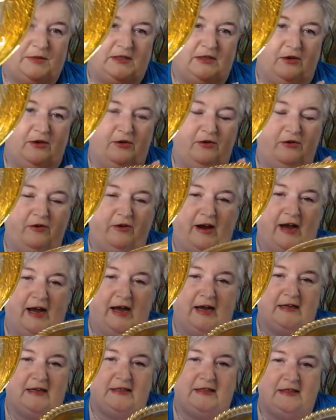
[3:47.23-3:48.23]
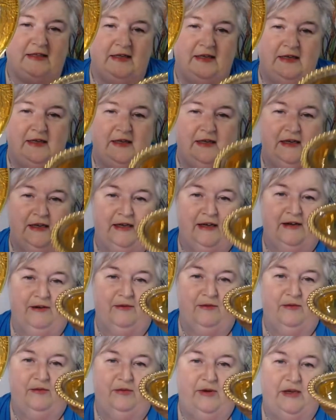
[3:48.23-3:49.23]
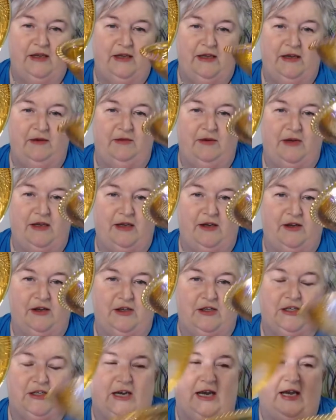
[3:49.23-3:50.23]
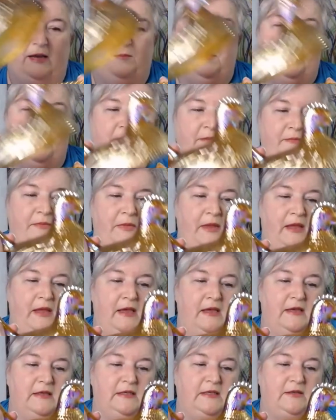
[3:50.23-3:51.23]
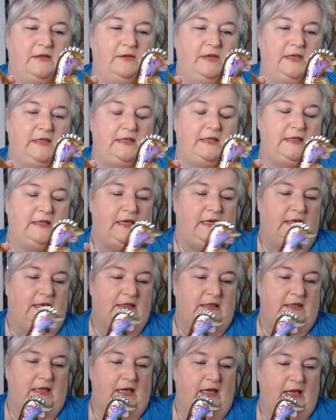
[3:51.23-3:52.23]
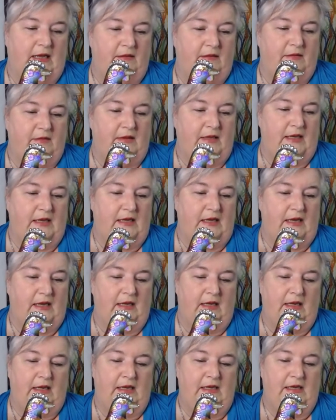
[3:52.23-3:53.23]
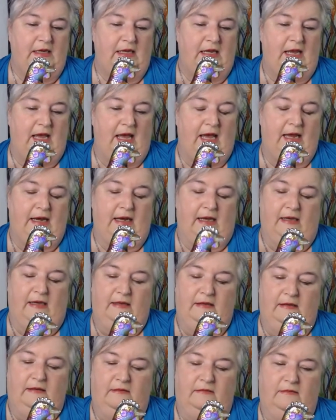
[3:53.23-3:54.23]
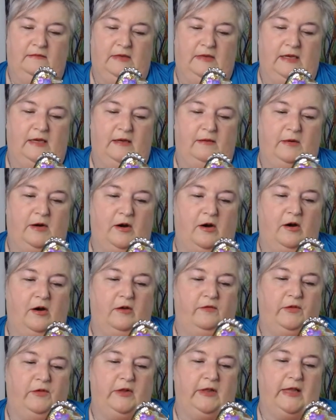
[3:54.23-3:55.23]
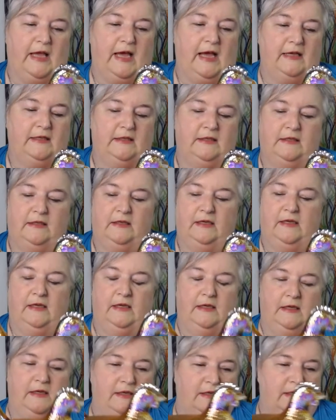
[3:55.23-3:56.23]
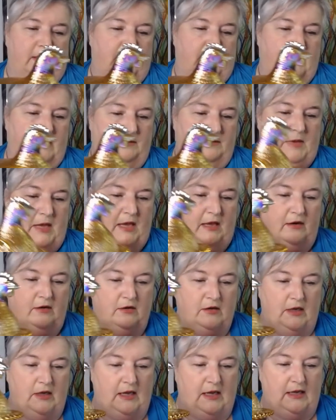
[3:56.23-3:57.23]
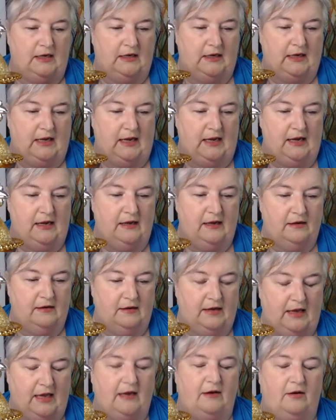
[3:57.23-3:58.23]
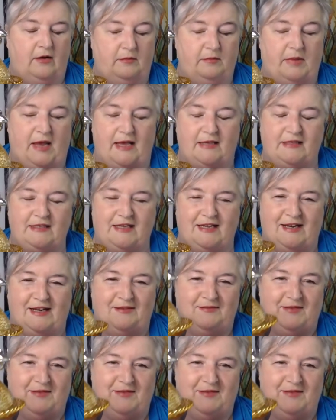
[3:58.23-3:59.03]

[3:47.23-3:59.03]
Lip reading: no cracks, really, really good shape. So this is the Indiana Carnival glass. Hen on basket.